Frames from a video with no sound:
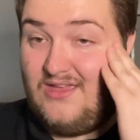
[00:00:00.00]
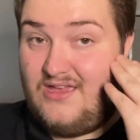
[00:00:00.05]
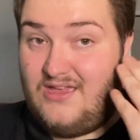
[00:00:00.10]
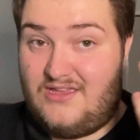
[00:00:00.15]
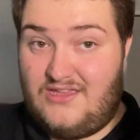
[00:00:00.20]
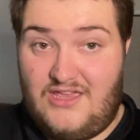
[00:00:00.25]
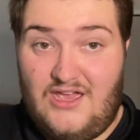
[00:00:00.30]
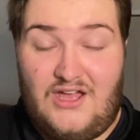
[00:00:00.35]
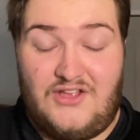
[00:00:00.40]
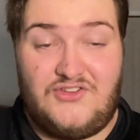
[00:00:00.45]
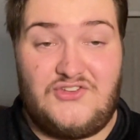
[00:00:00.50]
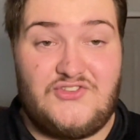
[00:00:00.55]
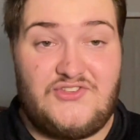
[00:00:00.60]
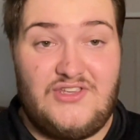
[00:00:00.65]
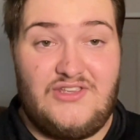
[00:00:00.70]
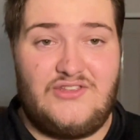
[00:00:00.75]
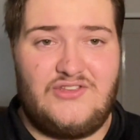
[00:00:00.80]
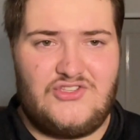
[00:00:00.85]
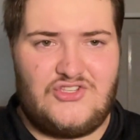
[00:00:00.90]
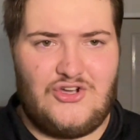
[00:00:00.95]
yeah, I just
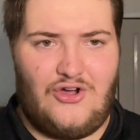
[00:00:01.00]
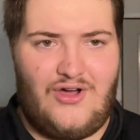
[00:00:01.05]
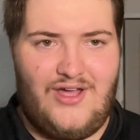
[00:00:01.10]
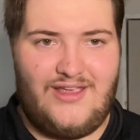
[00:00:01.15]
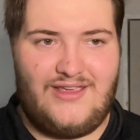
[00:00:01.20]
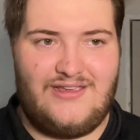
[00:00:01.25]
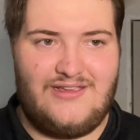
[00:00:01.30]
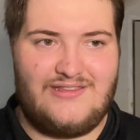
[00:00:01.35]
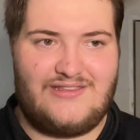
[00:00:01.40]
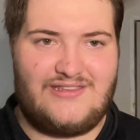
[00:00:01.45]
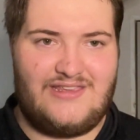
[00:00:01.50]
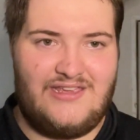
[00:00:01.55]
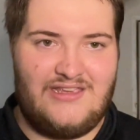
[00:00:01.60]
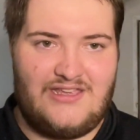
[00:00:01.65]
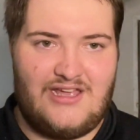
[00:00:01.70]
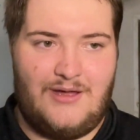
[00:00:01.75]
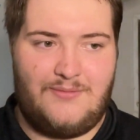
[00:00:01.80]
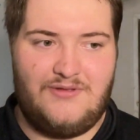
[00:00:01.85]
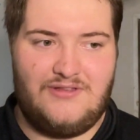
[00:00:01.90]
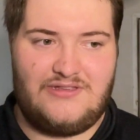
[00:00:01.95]
think the Tigers can
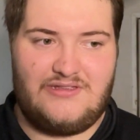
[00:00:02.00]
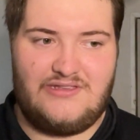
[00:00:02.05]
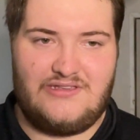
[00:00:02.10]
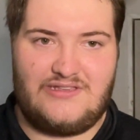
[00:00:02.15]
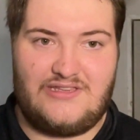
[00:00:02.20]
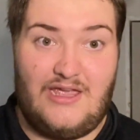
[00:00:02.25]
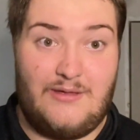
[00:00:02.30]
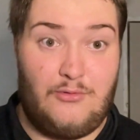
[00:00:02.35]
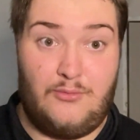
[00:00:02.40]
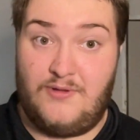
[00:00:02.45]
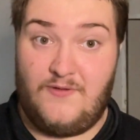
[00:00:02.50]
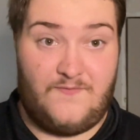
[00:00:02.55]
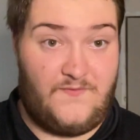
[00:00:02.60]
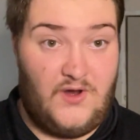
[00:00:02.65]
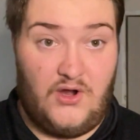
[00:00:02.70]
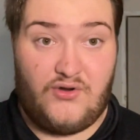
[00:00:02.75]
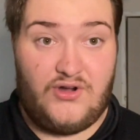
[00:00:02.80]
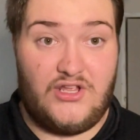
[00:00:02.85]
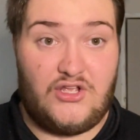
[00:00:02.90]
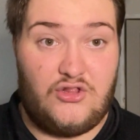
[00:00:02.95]
come into this game. It'll be
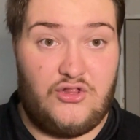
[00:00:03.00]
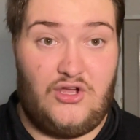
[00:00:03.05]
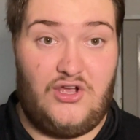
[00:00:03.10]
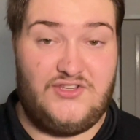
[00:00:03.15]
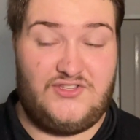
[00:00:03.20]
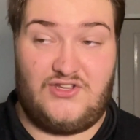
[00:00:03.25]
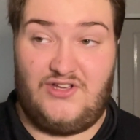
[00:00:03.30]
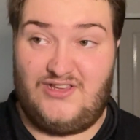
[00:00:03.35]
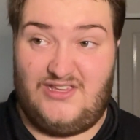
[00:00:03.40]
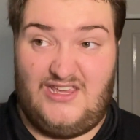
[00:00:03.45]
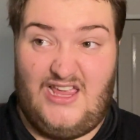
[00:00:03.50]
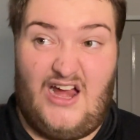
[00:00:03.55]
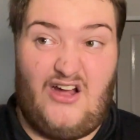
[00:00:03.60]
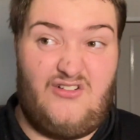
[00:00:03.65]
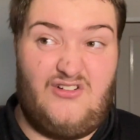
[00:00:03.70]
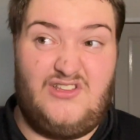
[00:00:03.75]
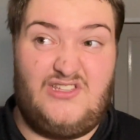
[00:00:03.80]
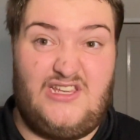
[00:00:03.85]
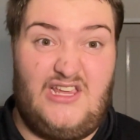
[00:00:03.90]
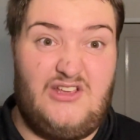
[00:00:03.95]
very close. I
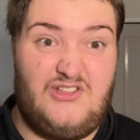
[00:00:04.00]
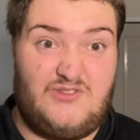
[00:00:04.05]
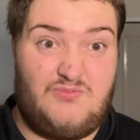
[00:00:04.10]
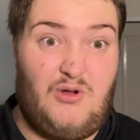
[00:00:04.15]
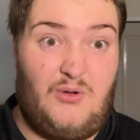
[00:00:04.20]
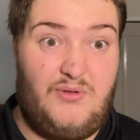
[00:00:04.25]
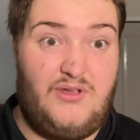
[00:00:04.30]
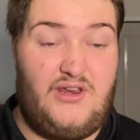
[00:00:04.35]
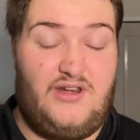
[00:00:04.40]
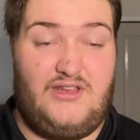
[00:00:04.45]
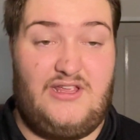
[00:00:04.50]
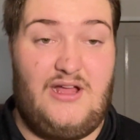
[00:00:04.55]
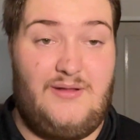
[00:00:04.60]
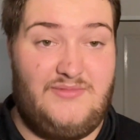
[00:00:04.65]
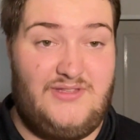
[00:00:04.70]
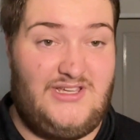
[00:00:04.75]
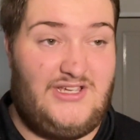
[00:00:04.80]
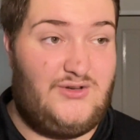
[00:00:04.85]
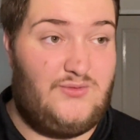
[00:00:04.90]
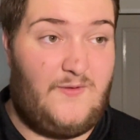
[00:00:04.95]
guarantee it's probably going to come
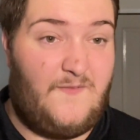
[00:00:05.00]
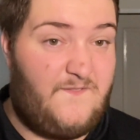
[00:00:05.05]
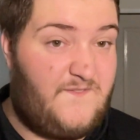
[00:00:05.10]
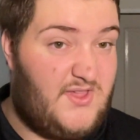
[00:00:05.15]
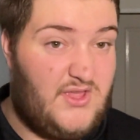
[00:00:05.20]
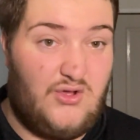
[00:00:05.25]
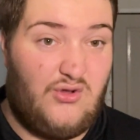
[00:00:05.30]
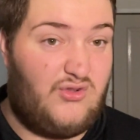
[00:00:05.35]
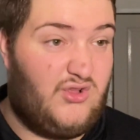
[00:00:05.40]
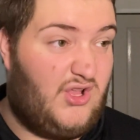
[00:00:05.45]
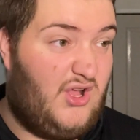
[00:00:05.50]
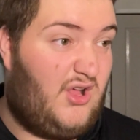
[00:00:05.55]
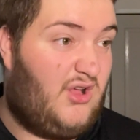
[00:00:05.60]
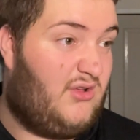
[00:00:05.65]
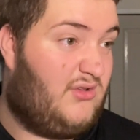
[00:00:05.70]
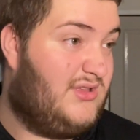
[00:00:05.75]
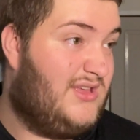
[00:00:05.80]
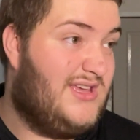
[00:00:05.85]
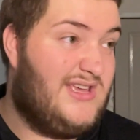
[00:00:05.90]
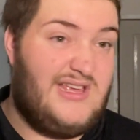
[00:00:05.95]
down to a field
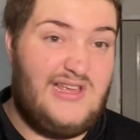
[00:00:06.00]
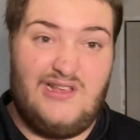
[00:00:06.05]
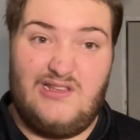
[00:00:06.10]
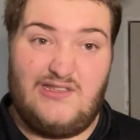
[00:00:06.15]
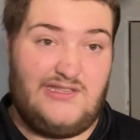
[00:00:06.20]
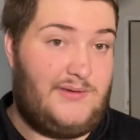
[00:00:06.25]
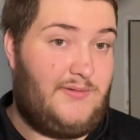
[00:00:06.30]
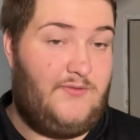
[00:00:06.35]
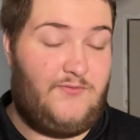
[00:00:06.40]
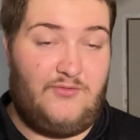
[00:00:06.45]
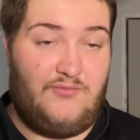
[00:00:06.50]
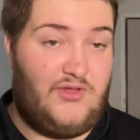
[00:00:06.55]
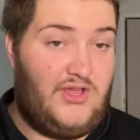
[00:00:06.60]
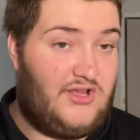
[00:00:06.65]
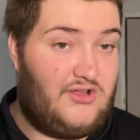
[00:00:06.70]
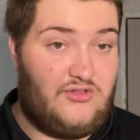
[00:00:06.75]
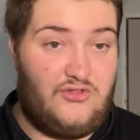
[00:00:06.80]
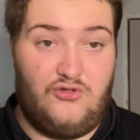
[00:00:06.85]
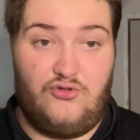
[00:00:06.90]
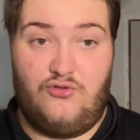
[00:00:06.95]
goal, something from like
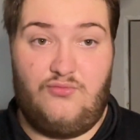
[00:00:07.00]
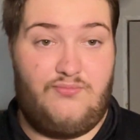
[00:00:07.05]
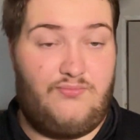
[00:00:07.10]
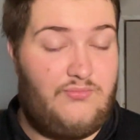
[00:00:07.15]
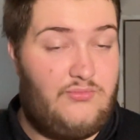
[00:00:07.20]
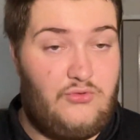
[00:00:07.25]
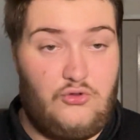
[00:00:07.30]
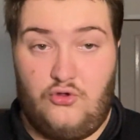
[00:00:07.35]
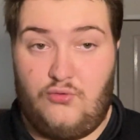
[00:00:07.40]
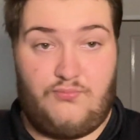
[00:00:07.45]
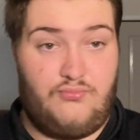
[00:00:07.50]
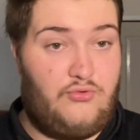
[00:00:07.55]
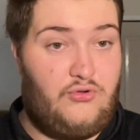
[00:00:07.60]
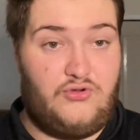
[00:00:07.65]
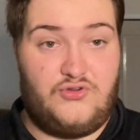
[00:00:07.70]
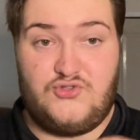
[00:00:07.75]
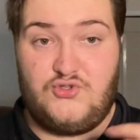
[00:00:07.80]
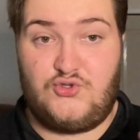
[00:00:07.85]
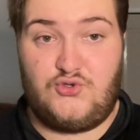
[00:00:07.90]
Luke Brooks